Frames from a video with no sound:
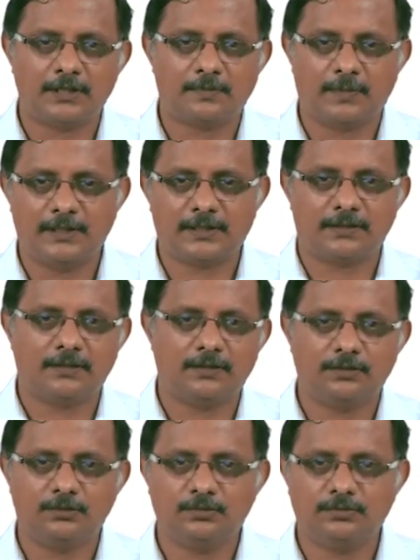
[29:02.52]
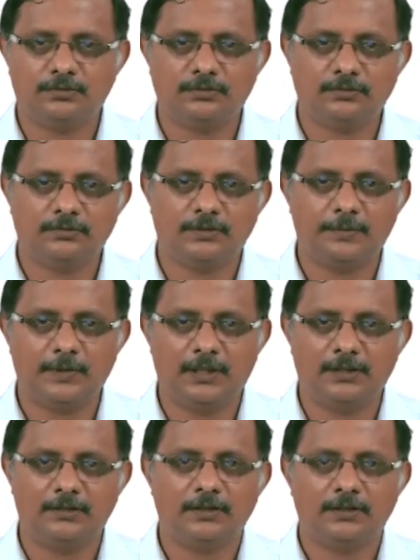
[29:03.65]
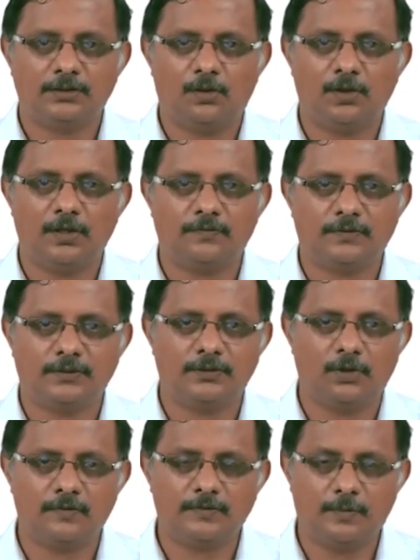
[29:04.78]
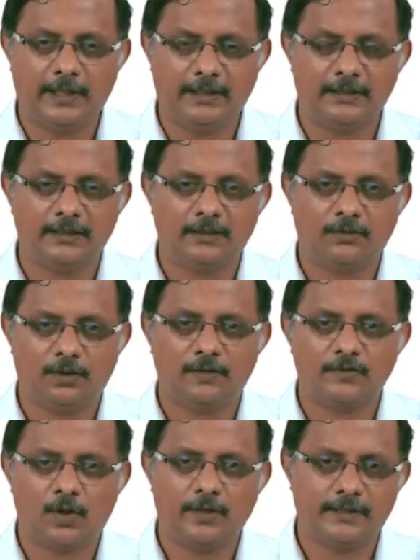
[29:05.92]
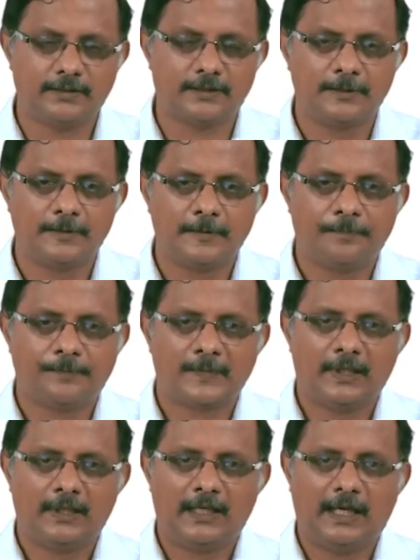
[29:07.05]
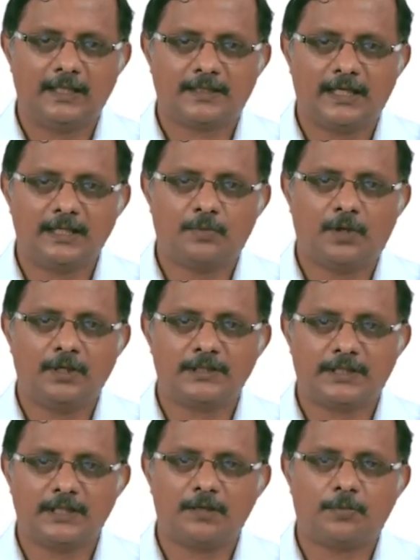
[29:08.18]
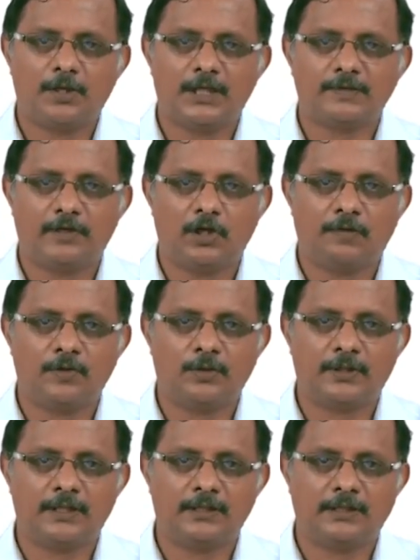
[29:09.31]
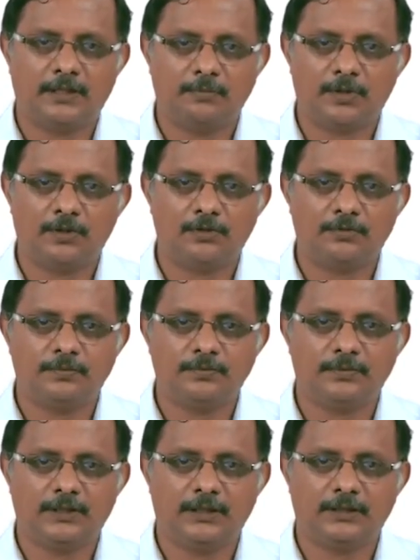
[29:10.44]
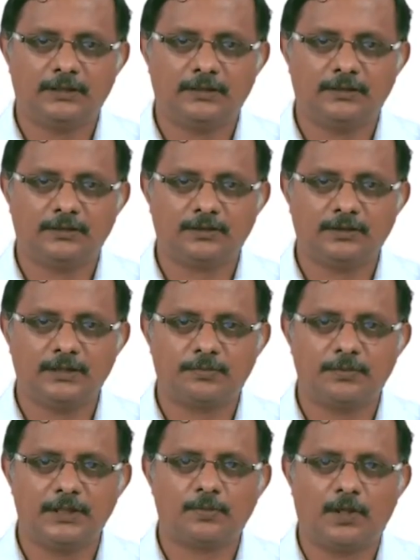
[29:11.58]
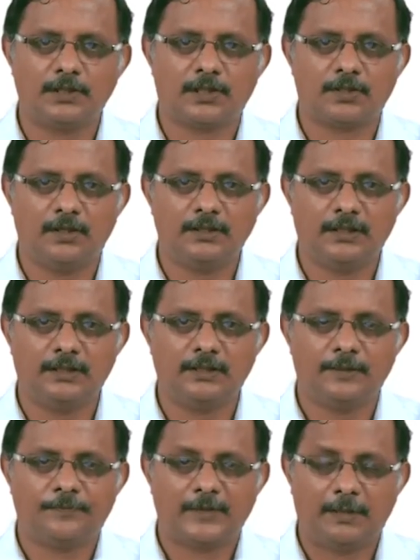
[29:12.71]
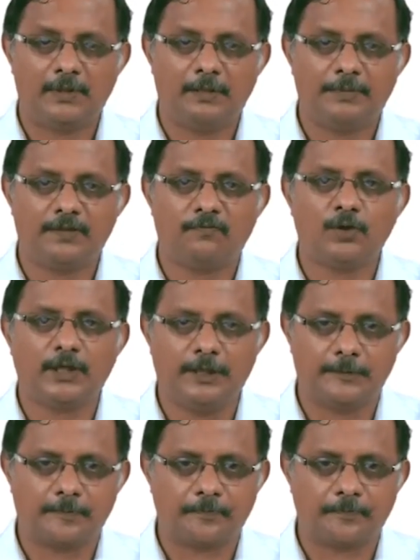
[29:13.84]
and spreads to typically the whole of the brain, whole of the cortex. And starting point, this trigger point is very often located in the temporal lobe. So, these points are called the epileptic foci.